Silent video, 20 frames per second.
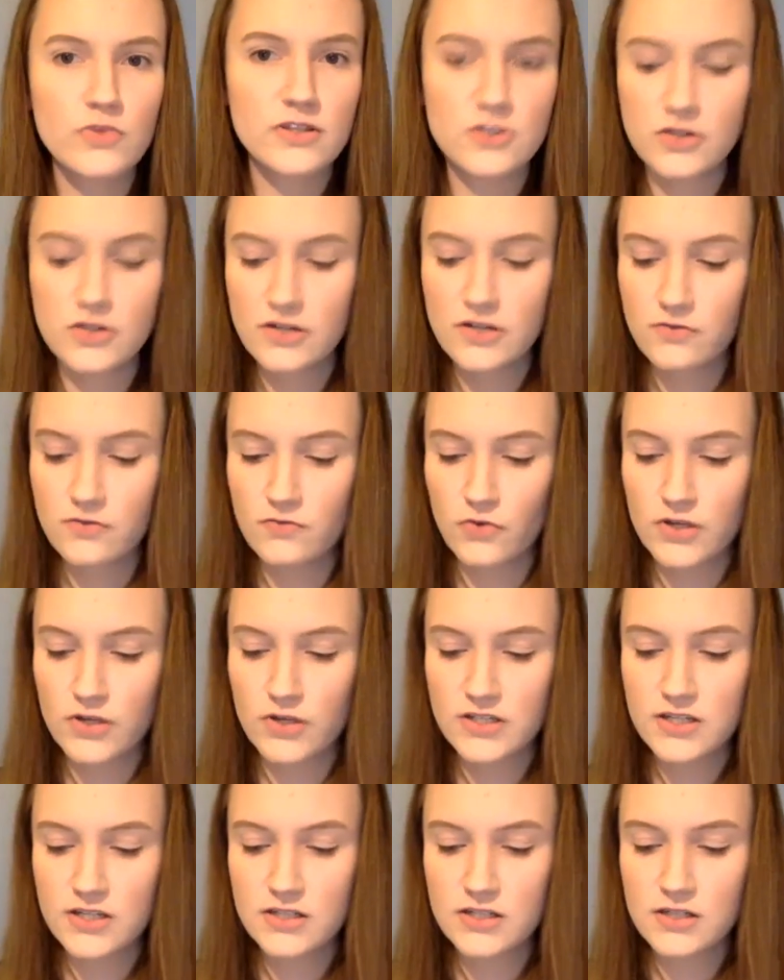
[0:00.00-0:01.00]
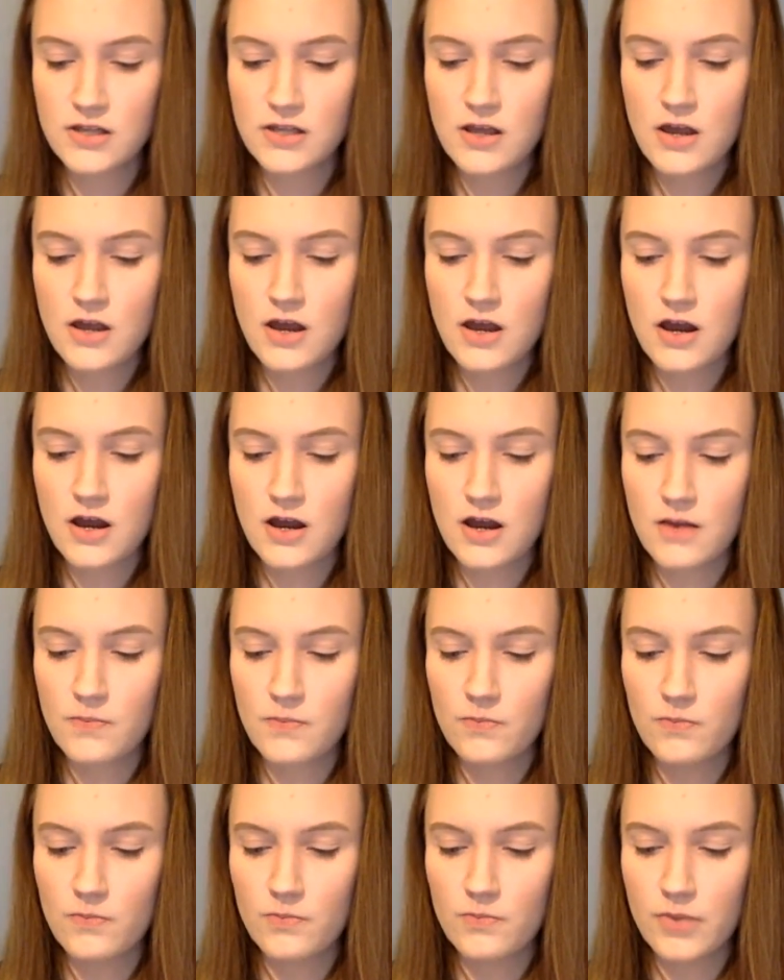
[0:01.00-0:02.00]
two different voices,
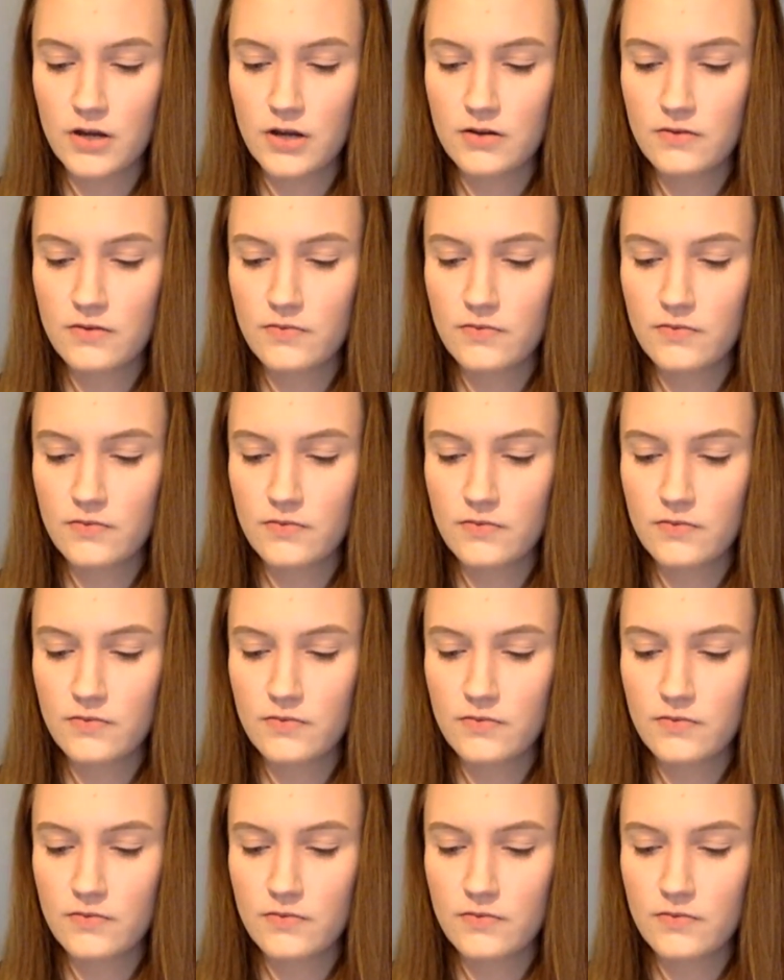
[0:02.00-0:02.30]
but